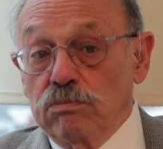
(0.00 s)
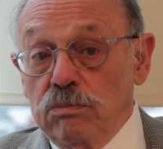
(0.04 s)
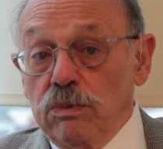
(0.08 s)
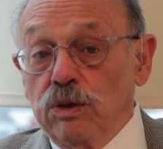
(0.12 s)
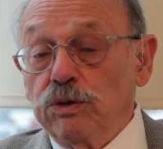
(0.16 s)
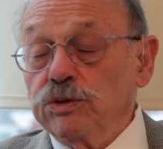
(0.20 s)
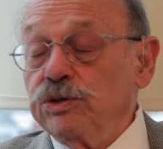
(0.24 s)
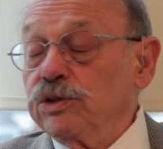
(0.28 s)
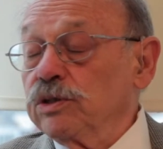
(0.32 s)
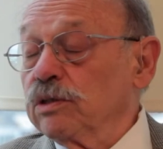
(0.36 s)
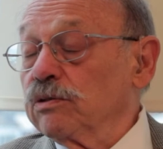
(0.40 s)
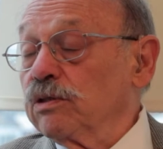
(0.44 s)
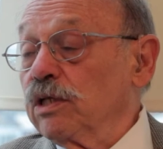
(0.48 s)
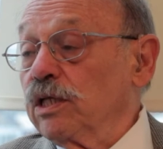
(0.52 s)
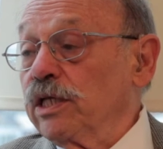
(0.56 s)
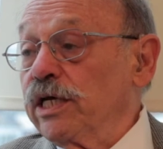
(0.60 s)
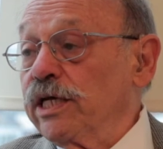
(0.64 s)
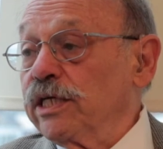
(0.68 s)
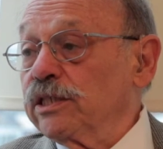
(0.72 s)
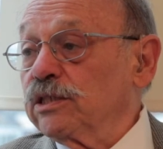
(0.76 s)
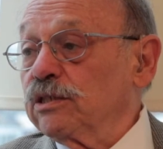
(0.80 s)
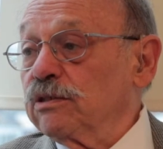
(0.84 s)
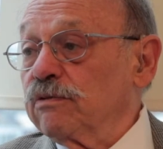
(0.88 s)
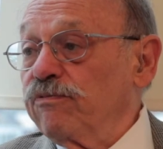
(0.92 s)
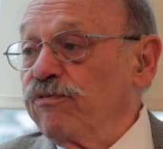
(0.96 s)
most of the
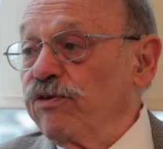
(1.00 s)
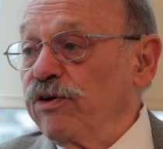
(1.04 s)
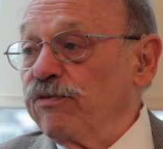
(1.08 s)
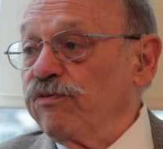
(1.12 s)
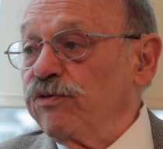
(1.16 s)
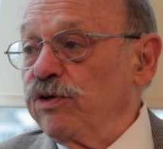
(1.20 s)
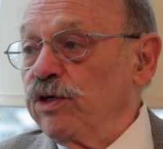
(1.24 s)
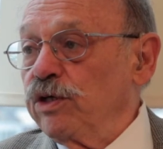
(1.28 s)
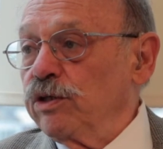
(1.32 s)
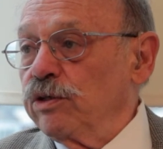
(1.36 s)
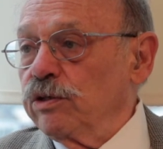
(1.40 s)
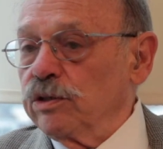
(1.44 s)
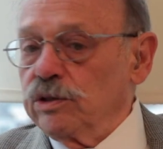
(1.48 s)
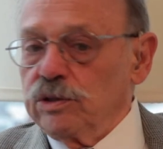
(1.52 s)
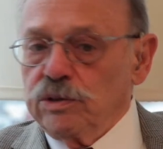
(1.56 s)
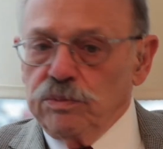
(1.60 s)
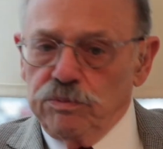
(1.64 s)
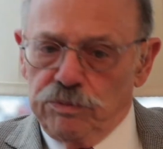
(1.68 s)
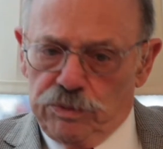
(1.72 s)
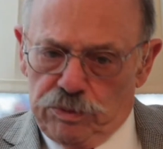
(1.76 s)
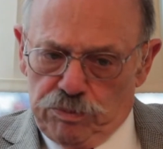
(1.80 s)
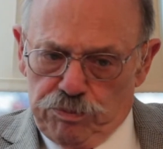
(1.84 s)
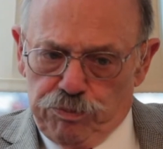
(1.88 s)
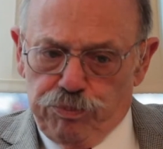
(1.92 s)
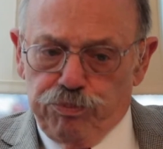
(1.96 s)
last 50 years,
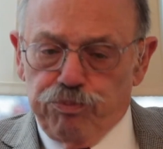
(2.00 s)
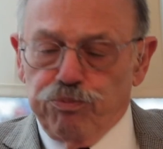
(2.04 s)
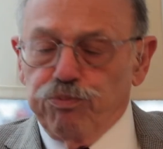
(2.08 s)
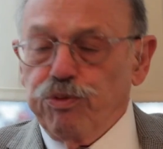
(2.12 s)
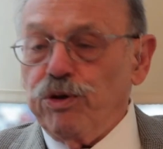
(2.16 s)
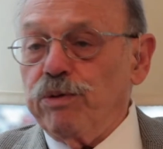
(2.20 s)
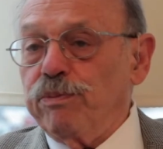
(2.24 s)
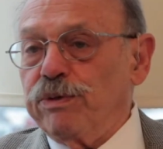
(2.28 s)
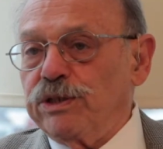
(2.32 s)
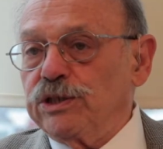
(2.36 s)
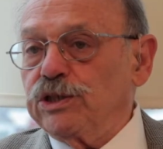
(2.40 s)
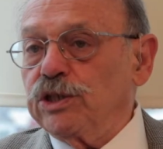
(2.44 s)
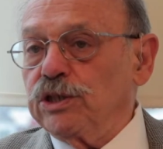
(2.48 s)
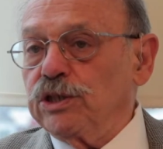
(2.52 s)
pretty much